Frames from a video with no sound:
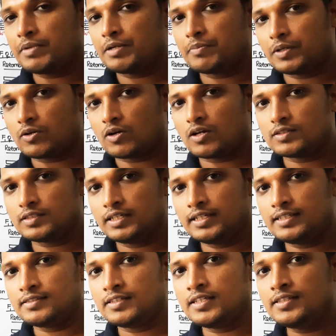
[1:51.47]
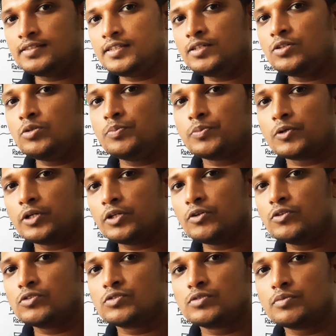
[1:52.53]
because it is easy to
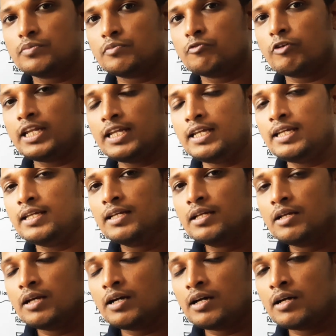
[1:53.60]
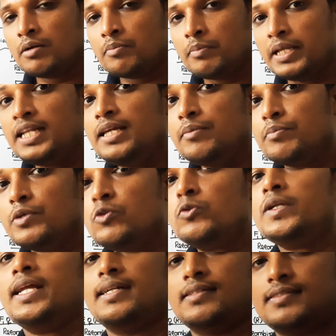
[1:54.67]
produce very many
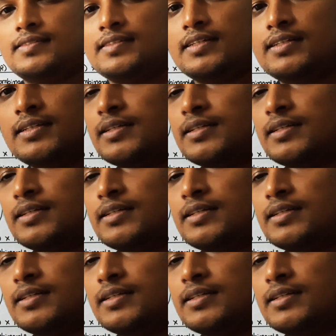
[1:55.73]
mutants.